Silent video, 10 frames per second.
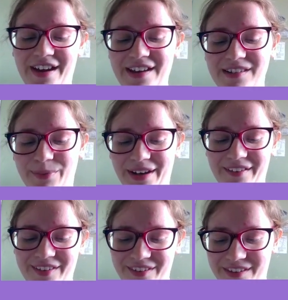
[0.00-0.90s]
80 by
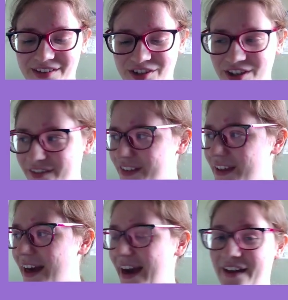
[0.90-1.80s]
80 stitches
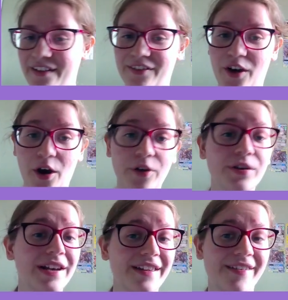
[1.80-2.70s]
and
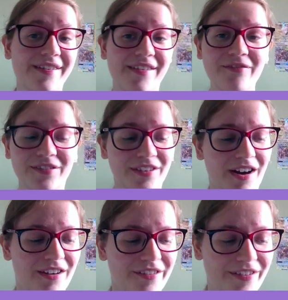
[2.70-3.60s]
only 7
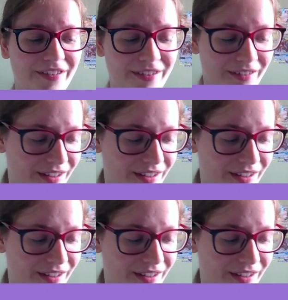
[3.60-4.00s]
colours